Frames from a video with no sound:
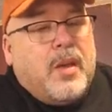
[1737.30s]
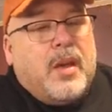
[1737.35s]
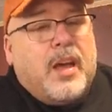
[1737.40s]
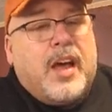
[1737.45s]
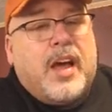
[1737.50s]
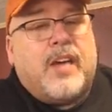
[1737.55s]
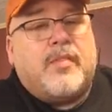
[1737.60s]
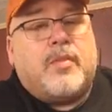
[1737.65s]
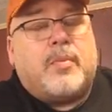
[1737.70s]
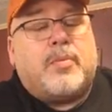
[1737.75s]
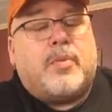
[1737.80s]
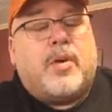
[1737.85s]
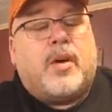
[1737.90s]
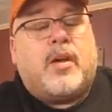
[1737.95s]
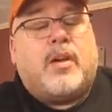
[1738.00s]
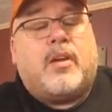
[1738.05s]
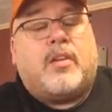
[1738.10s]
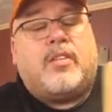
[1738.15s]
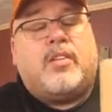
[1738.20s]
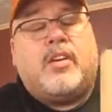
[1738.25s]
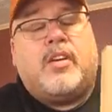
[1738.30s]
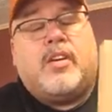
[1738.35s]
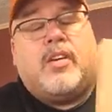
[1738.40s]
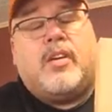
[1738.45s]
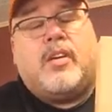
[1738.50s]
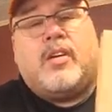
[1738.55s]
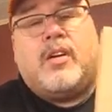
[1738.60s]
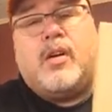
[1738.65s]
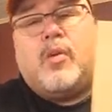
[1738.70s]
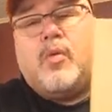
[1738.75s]
I have a product
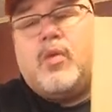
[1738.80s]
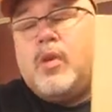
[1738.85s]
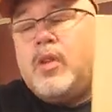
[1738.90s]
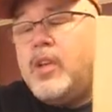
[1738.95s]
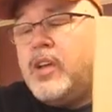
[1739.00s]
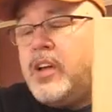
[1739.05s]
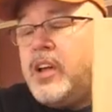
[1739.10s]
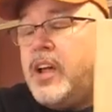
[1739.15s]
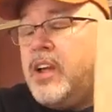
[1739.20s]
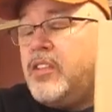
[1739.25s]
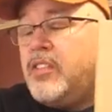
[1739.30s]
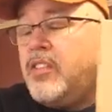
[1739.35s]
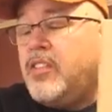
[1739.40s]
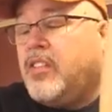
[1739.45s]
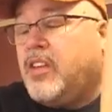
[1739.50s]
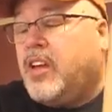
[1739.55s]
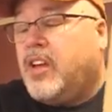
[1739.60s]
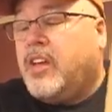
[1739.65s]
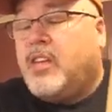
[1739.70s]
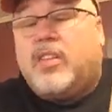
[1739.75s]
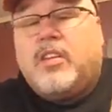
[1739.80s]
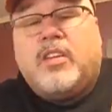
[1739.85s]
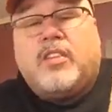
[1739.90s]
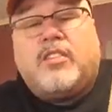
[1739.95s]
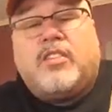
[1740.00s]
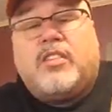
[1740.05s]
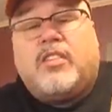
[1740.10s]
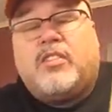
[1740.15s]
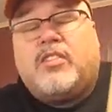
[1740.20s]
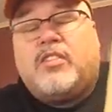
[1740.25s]
here I want to look at today.
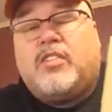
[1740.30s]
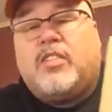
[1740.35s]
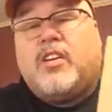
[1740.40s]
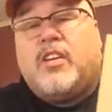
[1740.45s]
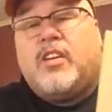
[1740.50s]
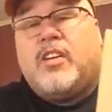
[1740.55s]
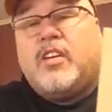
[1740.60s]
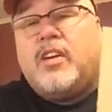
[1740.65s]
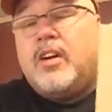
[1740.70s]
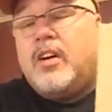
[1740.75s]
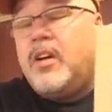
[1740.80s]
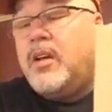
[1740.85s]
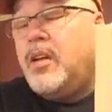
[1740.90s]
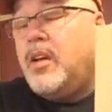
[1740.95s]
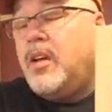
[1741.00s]
This is the